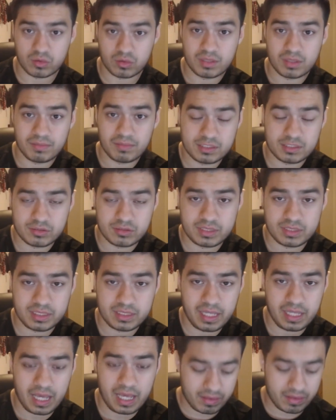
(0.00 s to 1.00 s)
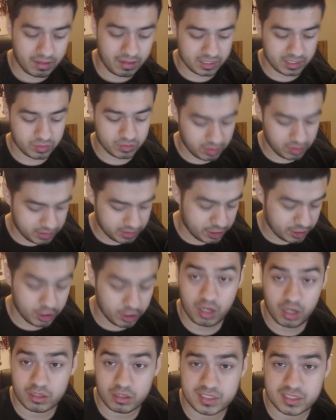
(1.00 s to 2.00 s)
up muscle tee, and then as well as the
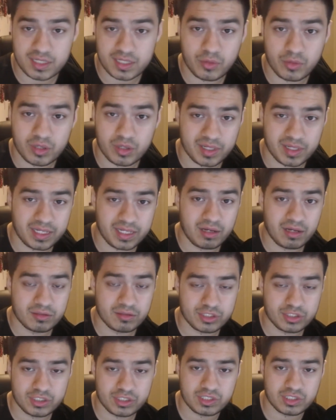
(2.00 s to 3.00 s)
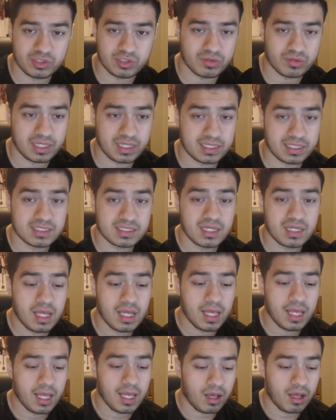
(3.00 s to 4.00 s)
joggers that I'm wearing right now, just these two things.
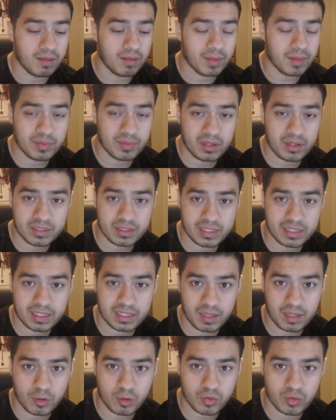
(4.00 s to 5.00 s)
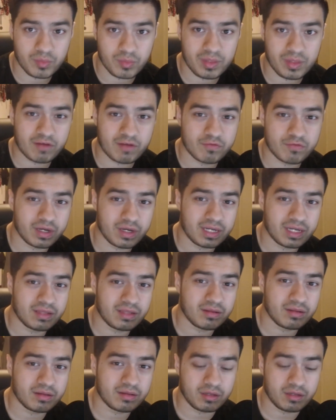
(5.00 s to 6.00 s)
I plan on getting a lot more when Black Friday
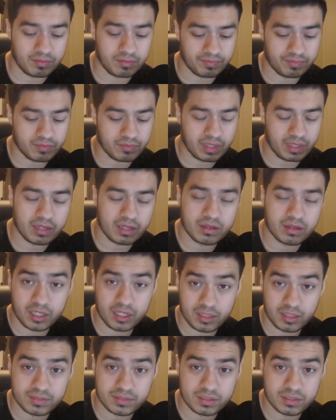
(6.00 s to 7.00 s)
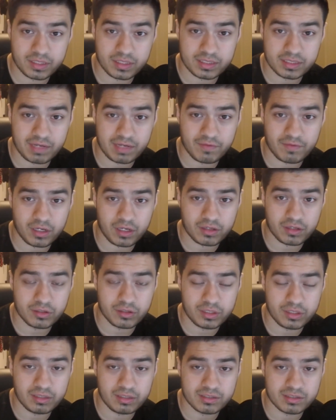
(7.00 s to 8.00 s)
comes, because they have a lot of
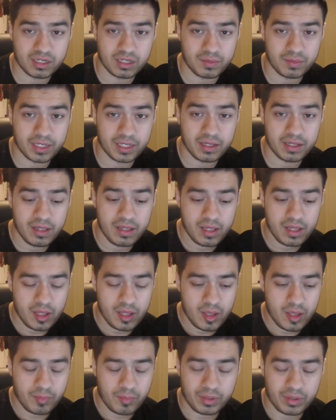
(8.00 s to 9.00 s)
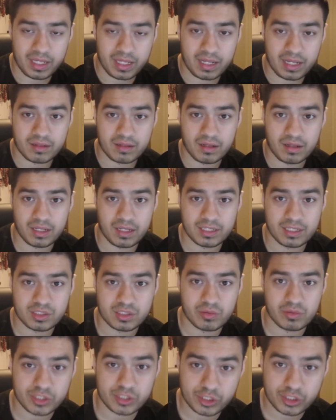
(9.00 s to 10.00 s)
good deals coming. But yeah, let's
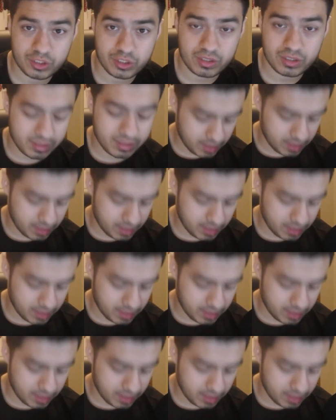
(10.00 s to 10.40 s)
start with the shirt.